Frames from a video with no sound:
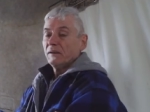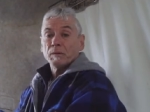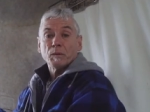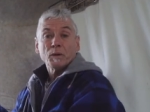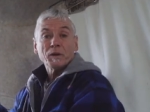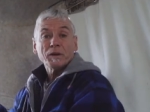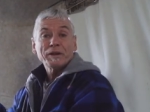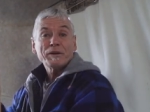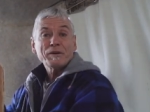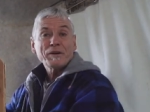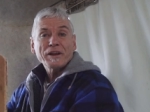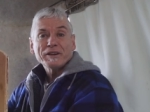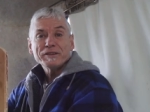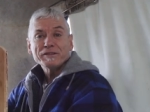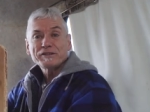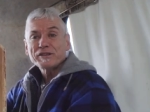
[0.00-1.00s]
Well, here it
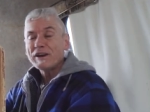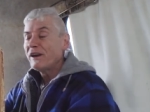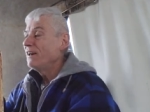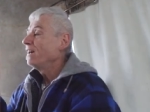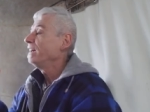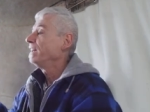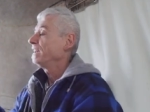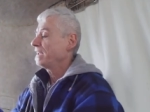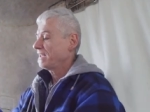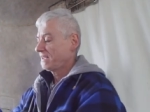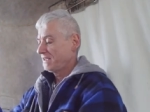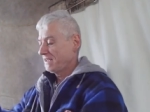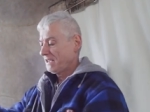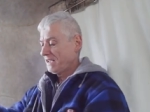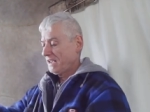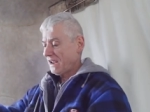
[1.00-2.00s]
is,
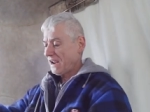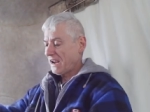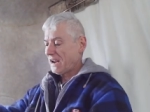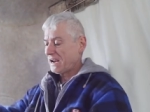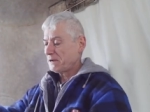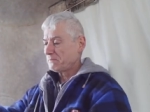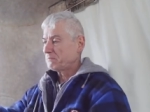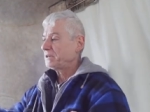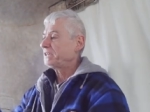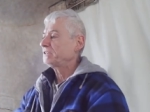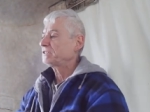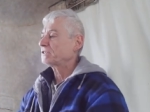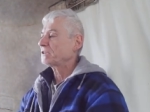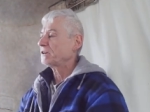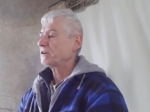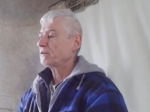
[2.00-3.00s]
a
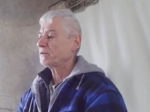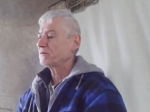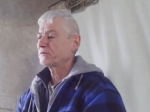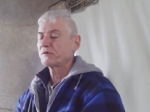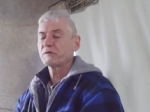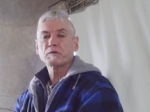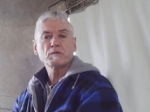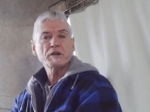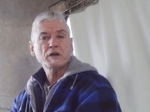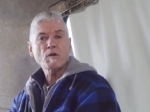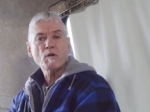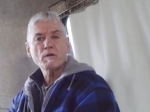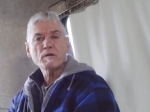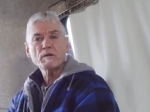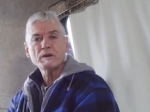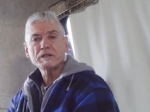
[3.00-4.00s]
piece of three
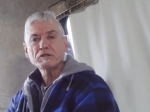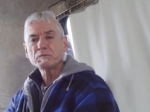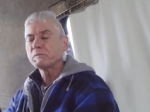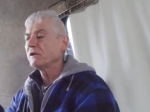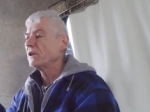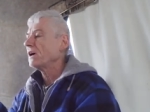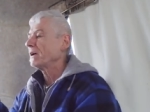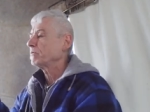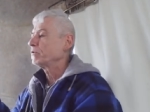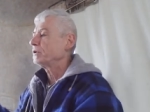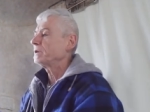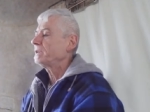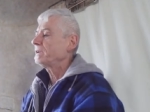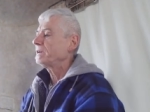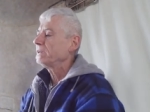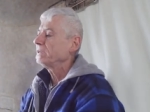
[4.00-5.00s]
quarter inch
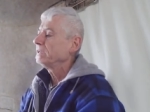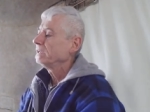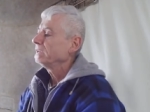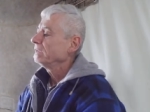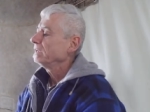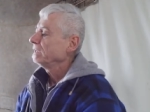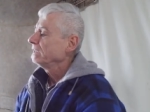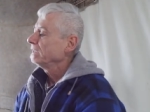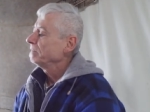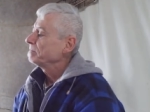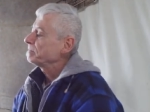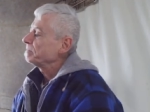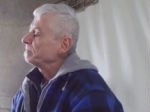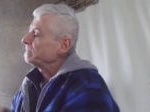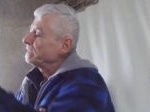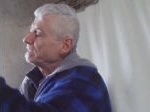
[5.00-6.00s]
plywood.
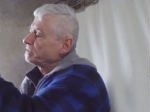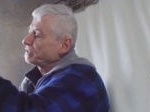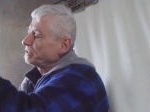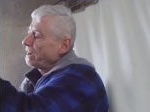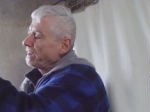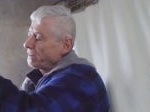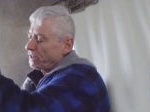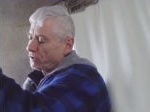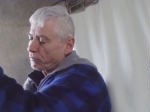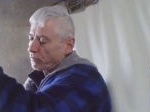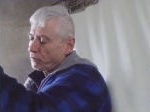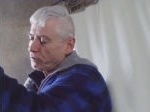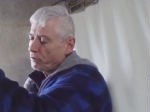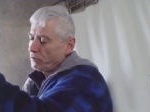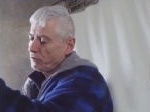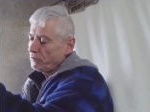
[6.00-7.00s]
It's got a
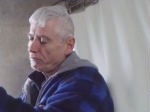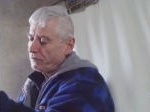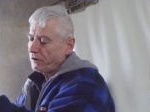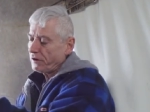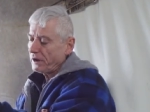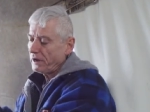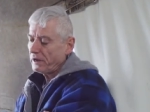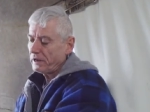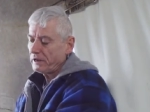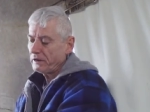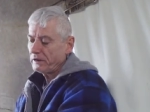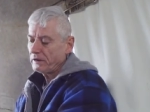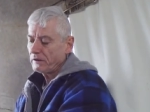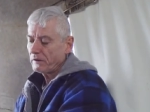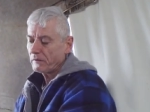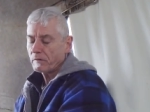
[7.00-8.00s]
groove
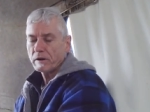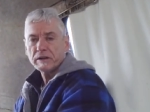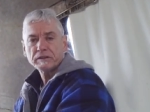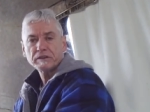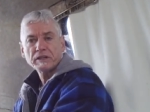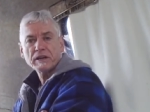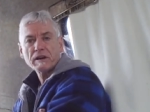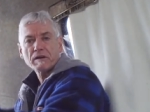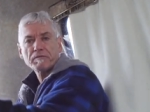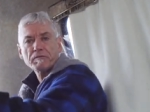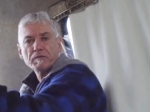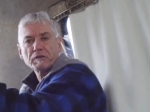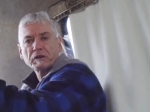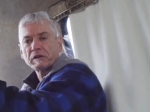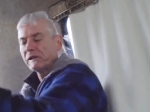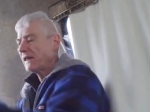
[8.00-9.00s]
right there
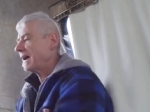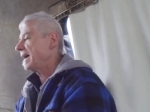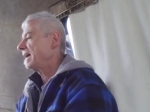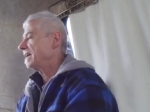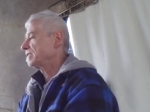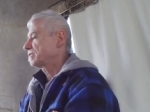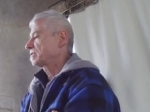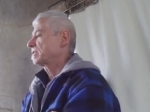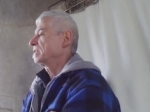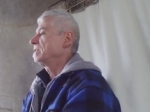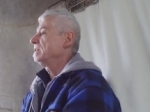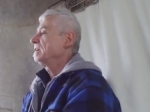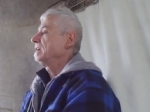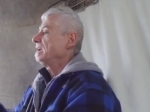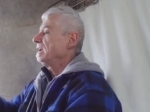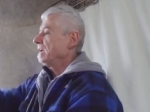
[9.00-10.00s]
for the glass
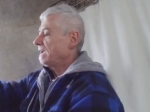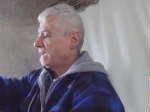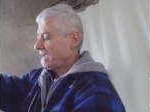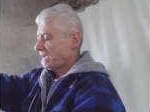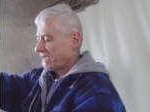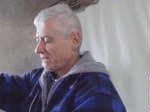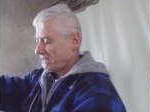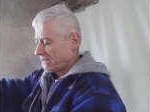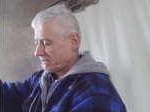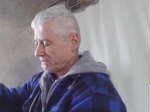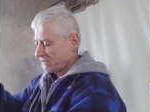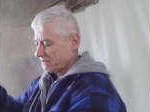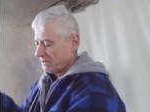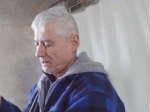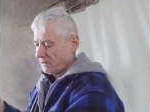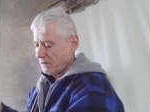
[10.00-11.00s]
and
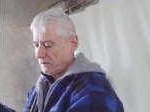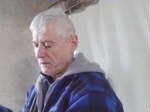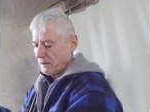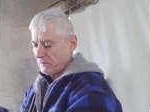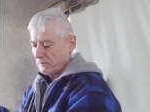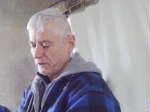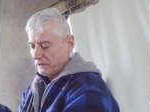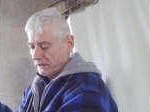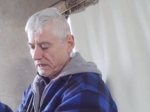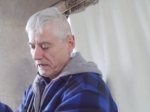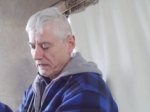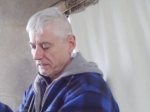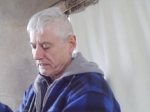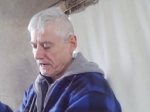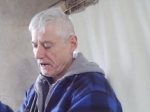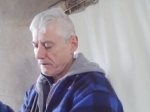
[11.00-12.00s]
it's been
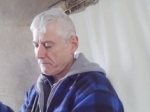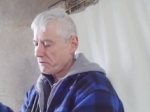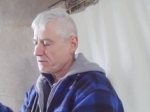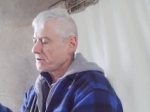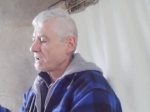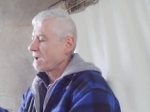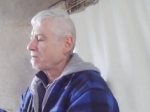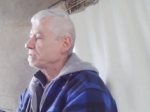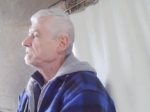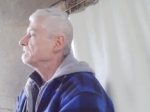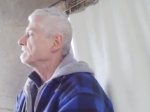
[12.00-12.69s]
tapered down in